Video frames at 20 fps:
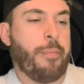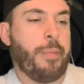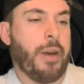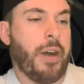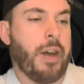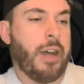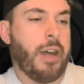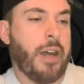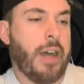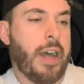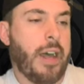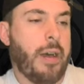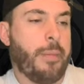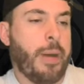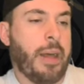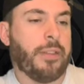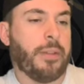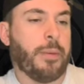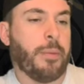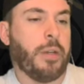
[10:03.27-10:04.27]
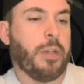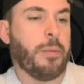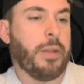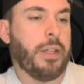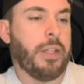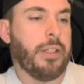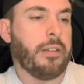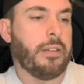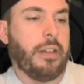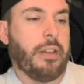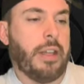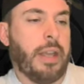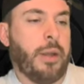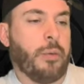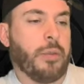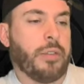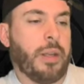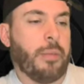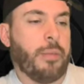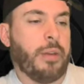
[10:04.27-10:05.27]
but at the moment it
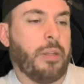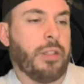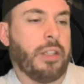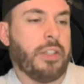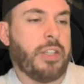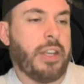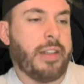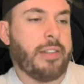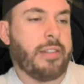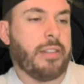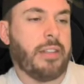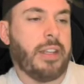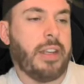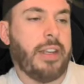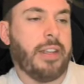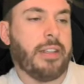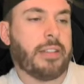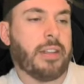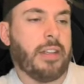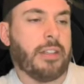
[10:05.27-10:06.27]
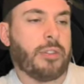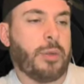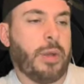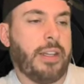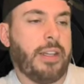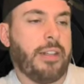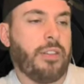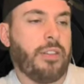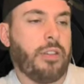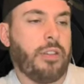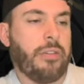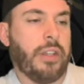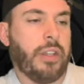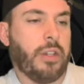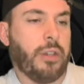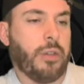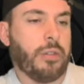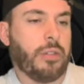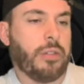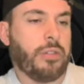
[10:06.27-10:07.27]
was uploaded yesterday. It's got 22
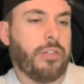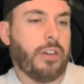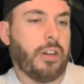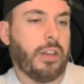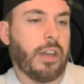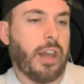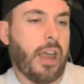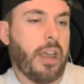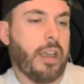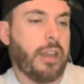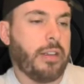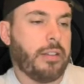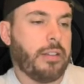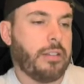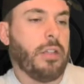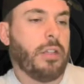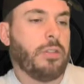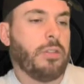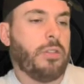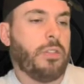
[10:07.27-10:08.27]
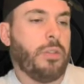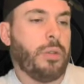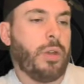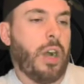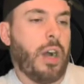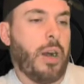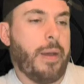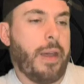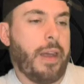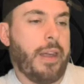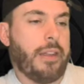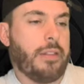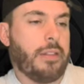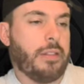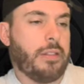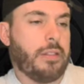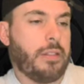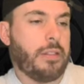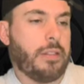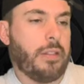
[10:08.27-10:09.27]
views, 4 likes, 2
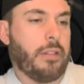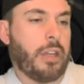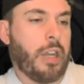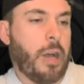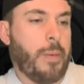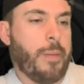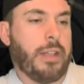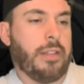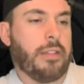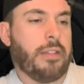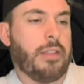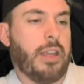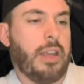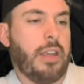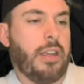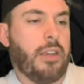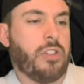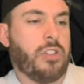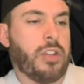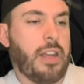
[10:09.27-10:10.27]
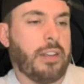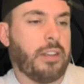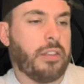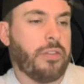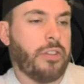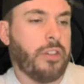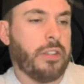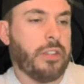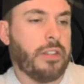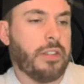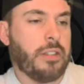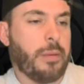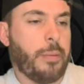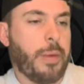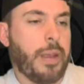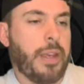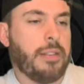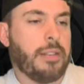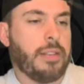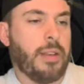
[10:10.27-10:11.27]
comments. Comments say, Shantz's voice is
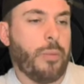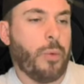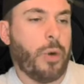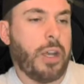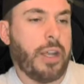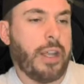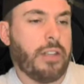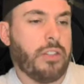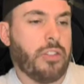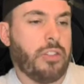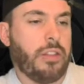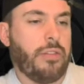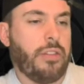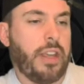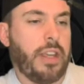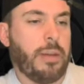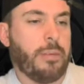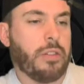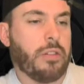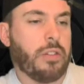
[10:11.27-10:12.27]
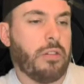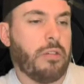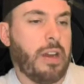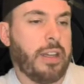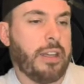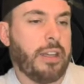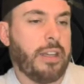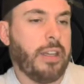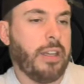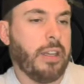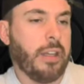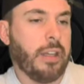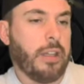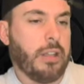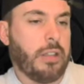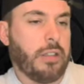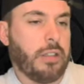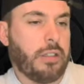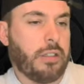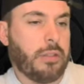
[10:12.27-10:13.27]
amazing. Why ain't she famous already?
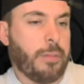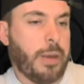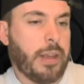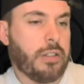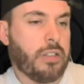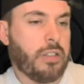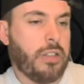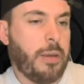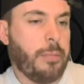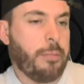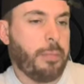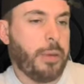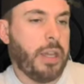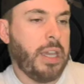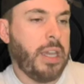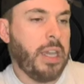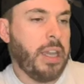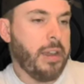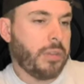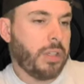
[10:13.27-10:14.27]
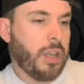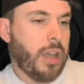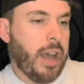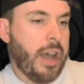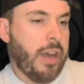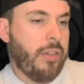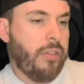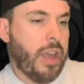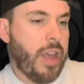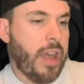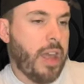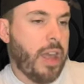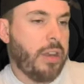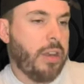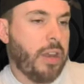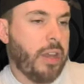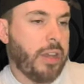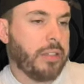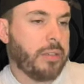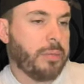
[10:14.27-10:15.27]
Smashed it, B. And then
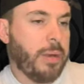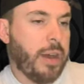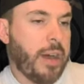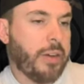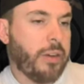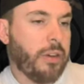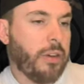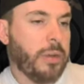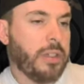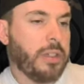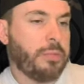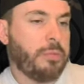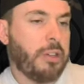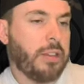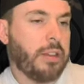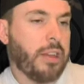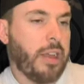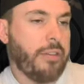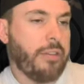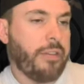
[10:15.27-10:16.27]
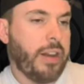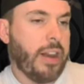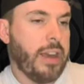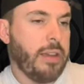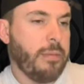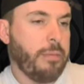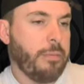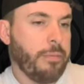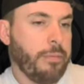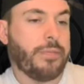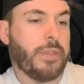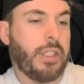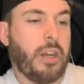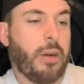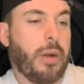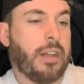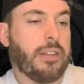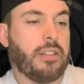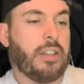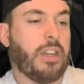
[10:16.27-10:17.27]
Nice Man always bring that flame. You know,
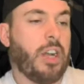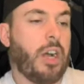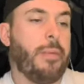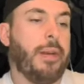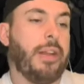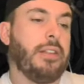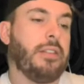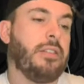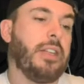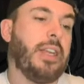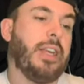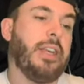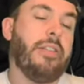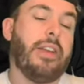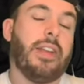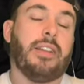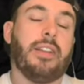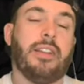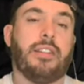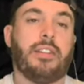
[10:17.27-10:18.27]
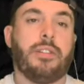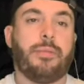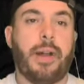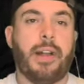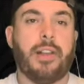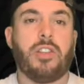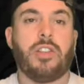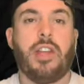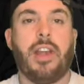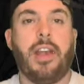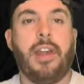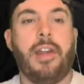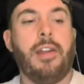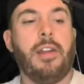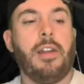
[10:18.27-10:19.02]
as the comments say, they did smash it.